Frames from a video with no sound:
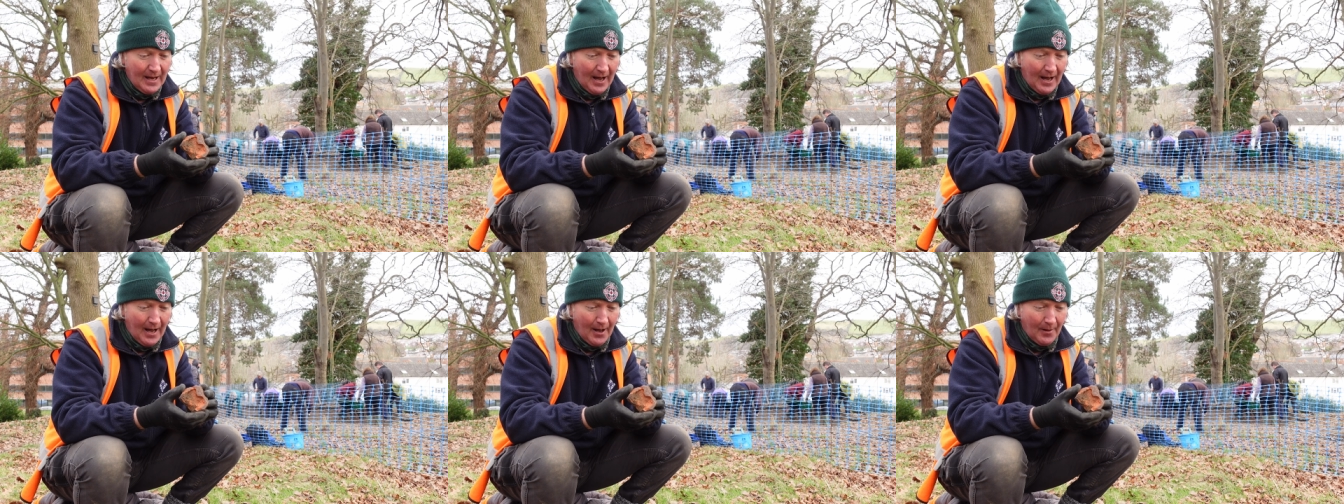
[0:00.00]

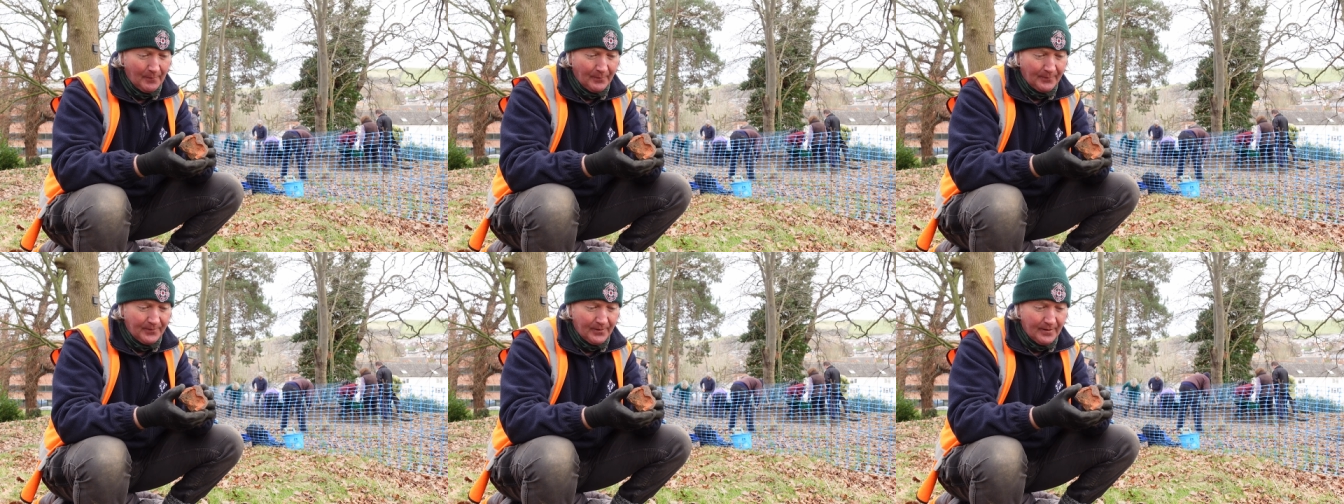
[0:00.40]

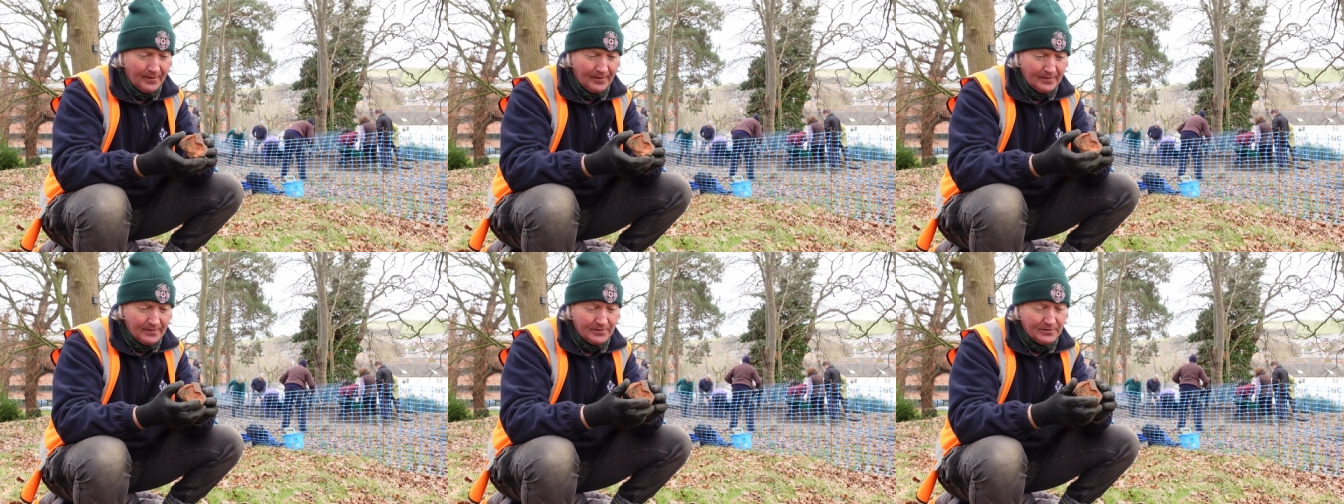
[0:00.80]
And
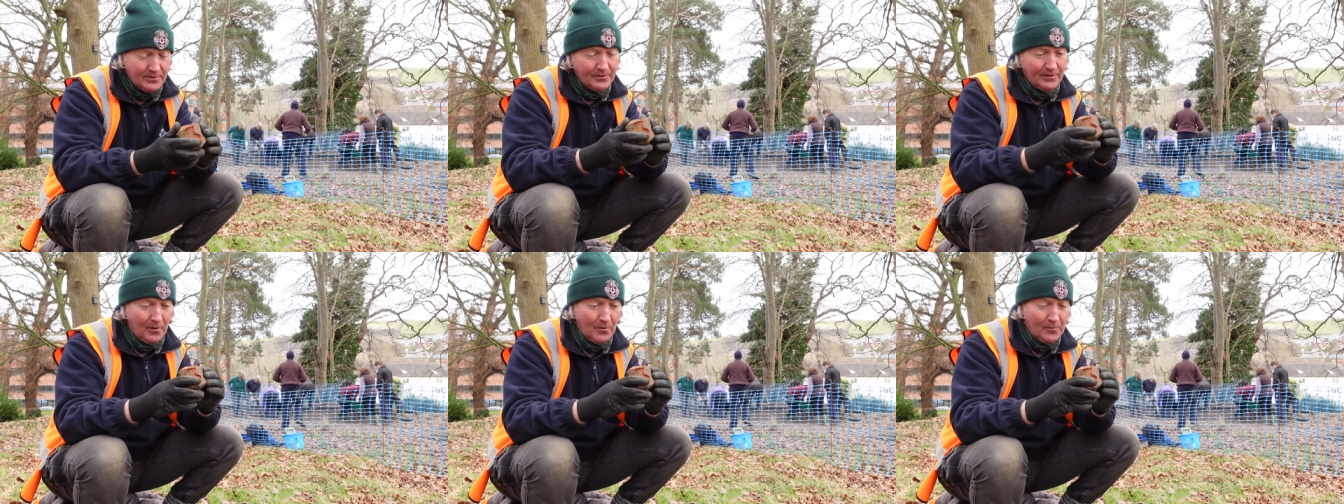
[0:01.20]
you turn
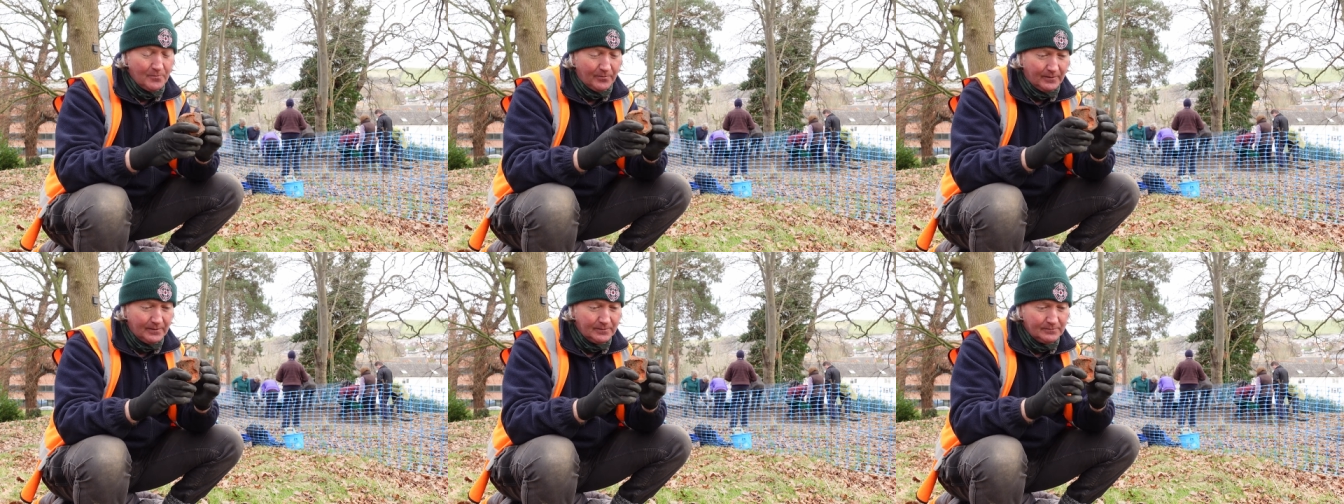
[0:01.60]
it
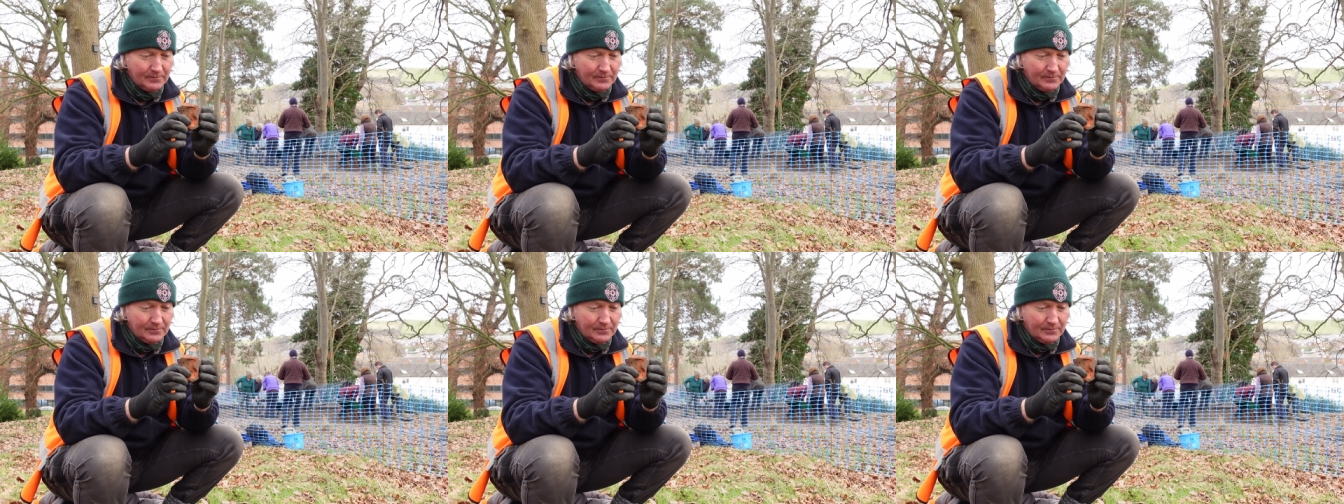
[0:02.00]
over,